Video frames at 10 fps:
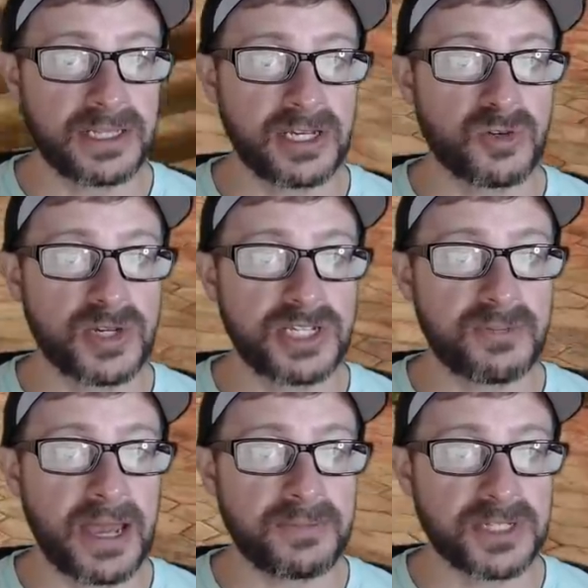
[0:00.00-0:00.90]
the
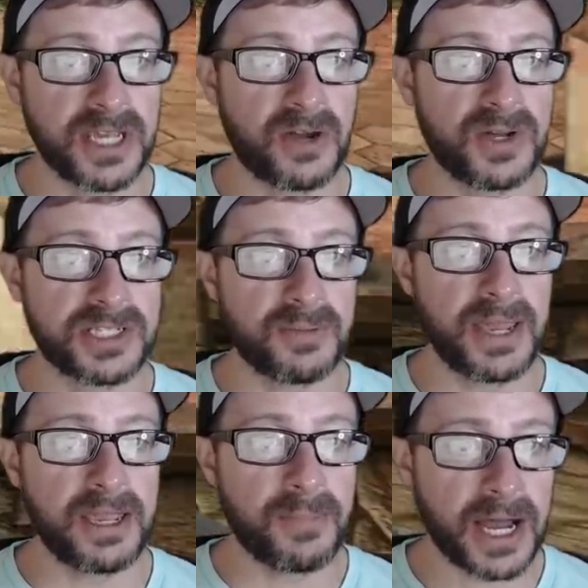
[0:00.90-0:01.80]
increased map scale is to
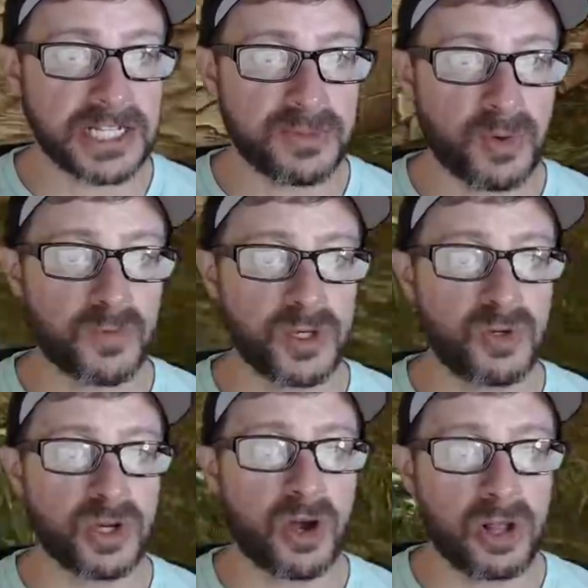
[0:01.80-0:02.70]
make it possible for
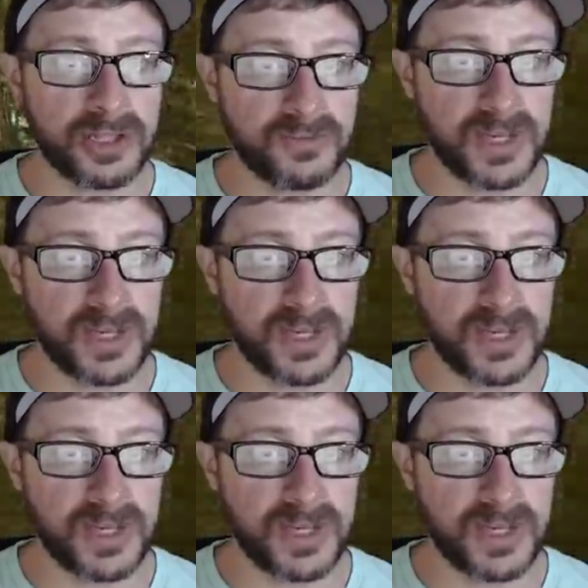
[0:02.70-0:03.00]
you to call